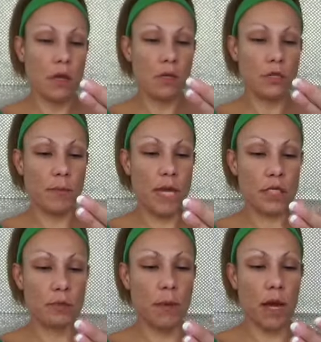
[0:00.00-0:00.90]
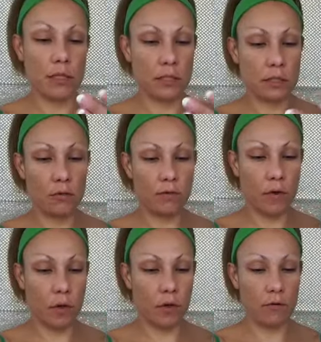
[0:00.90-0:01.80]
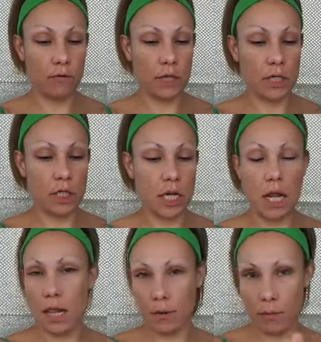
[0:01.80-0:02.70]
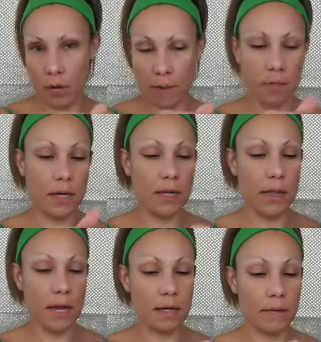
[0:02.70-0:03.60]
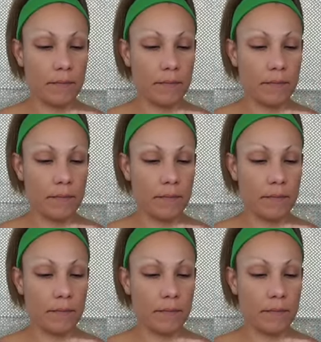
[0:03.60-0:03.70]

Smashbox Photo Finish Lid Primer in Light.